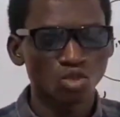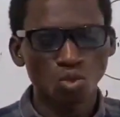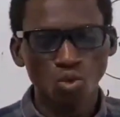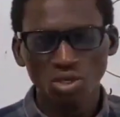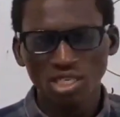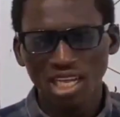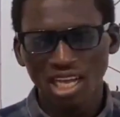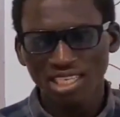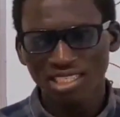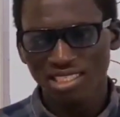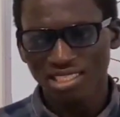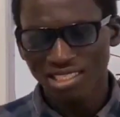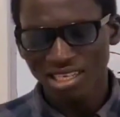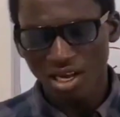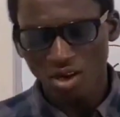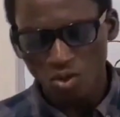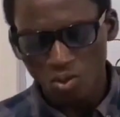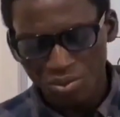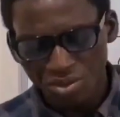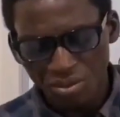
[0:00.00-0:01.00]
so that
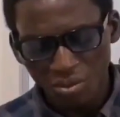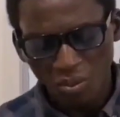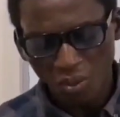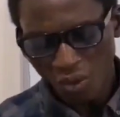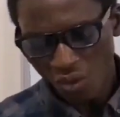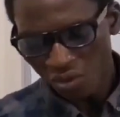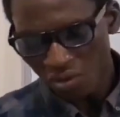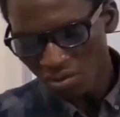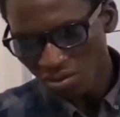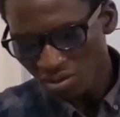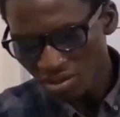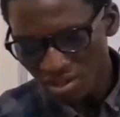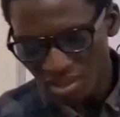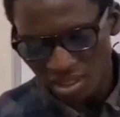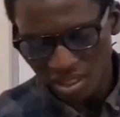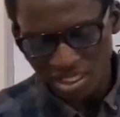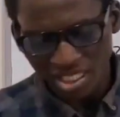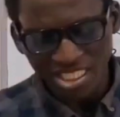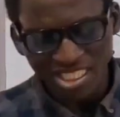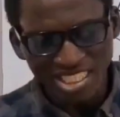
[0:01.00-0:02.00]
there will be more
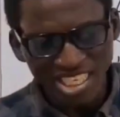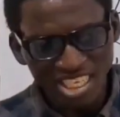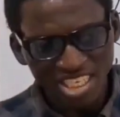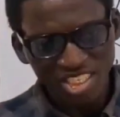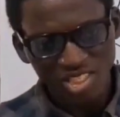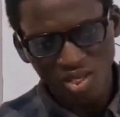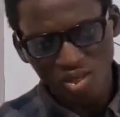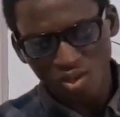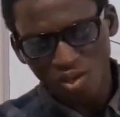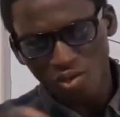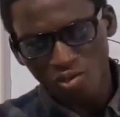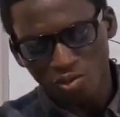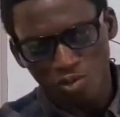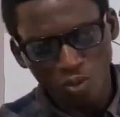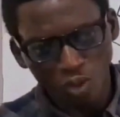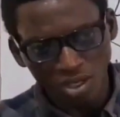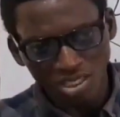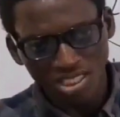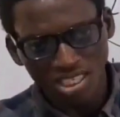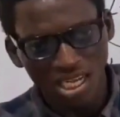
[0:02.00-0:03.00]
retention
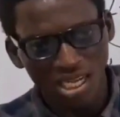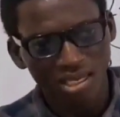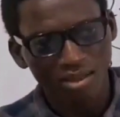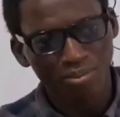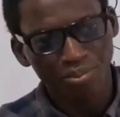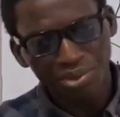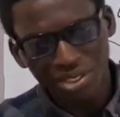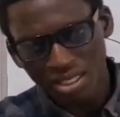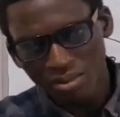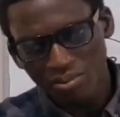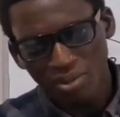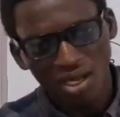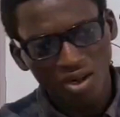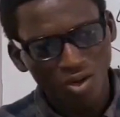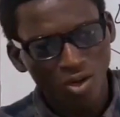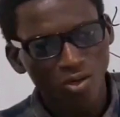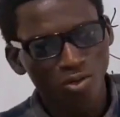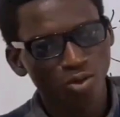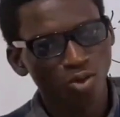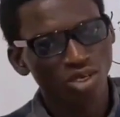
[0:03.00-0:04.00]
of water, bring
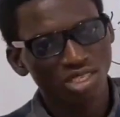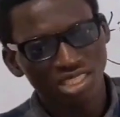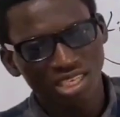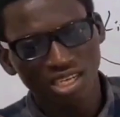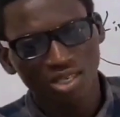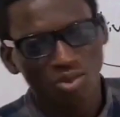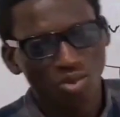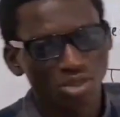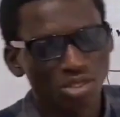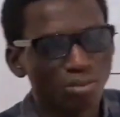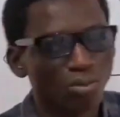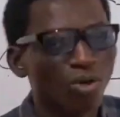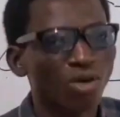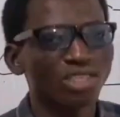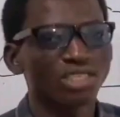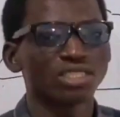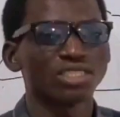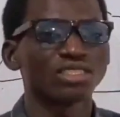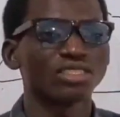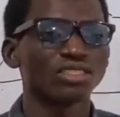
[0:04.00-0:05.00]
back of water to the
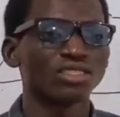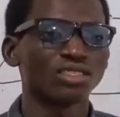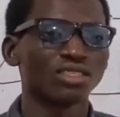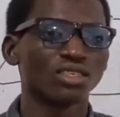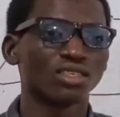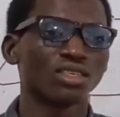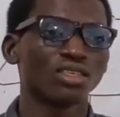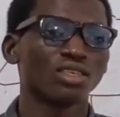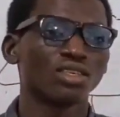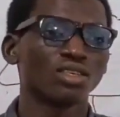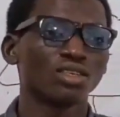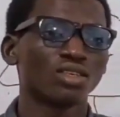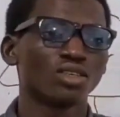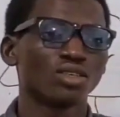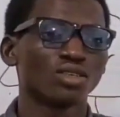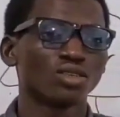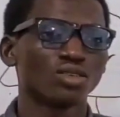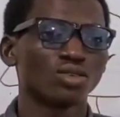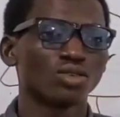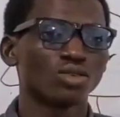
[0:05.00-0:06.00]
body
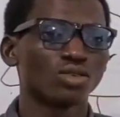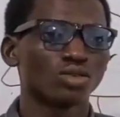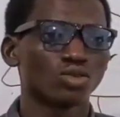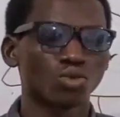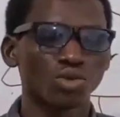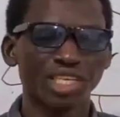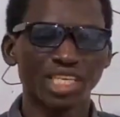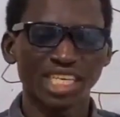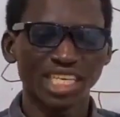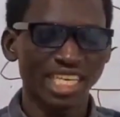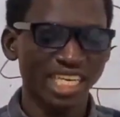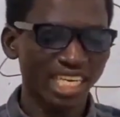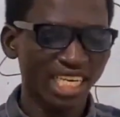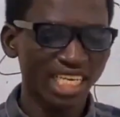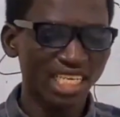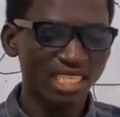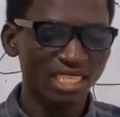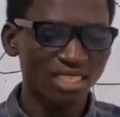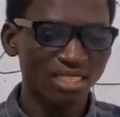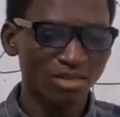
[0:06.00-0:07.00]
to
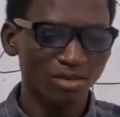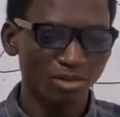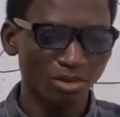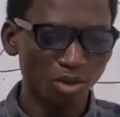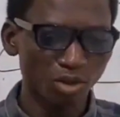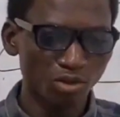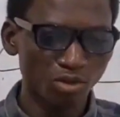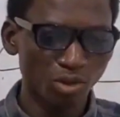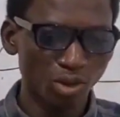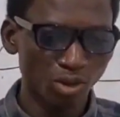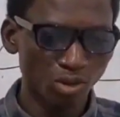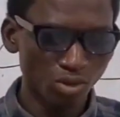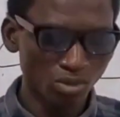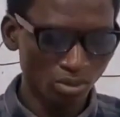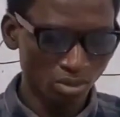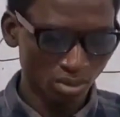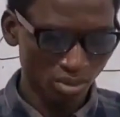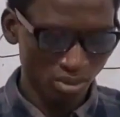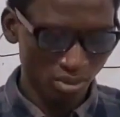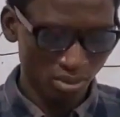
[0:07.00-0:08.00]
increase the fluid
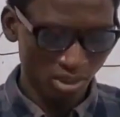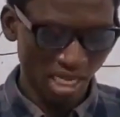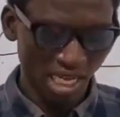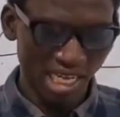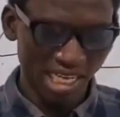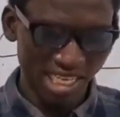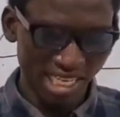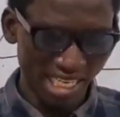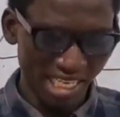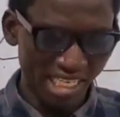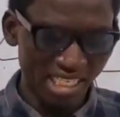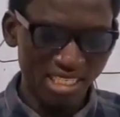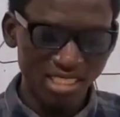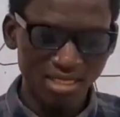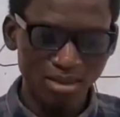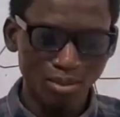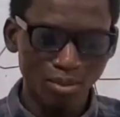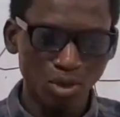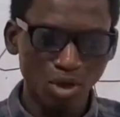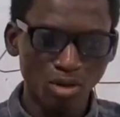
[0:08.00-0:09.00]
volume,
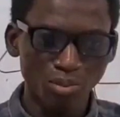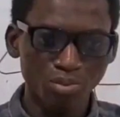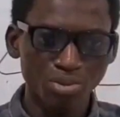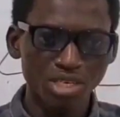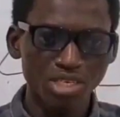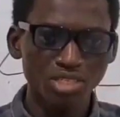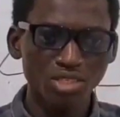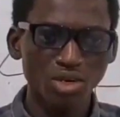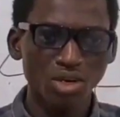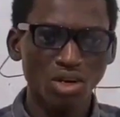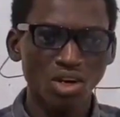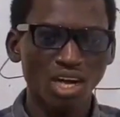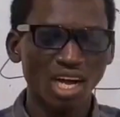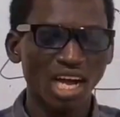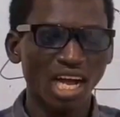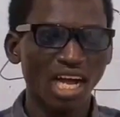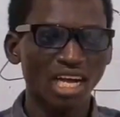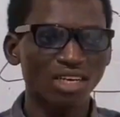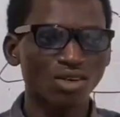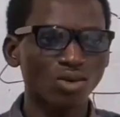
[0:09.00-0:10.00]
increase the blood pressure,
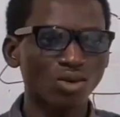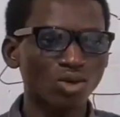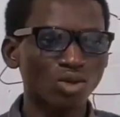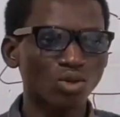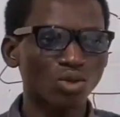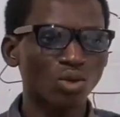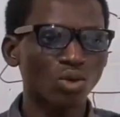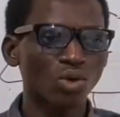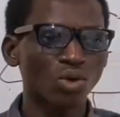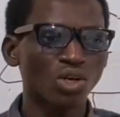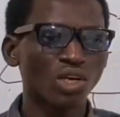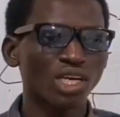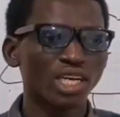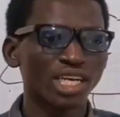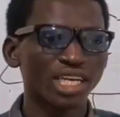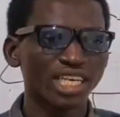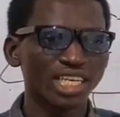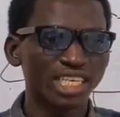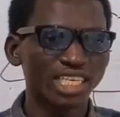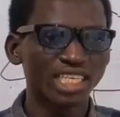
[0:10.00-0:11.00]
and
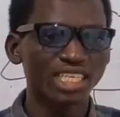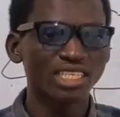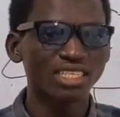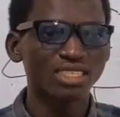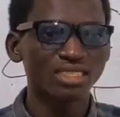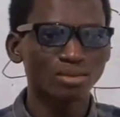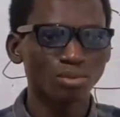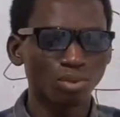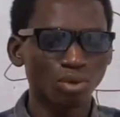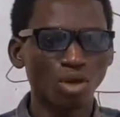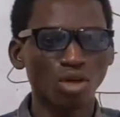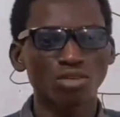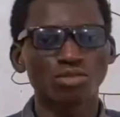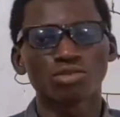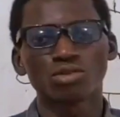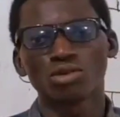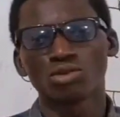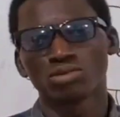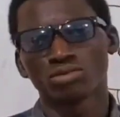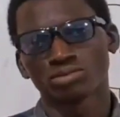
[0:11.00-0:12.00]
also increase the
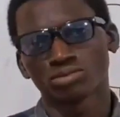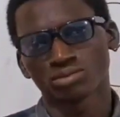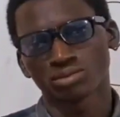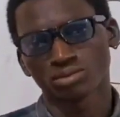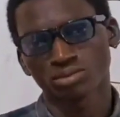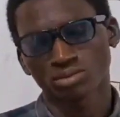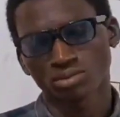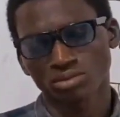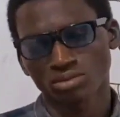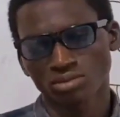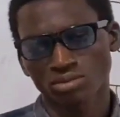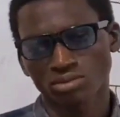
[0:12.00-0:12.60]
blood volume.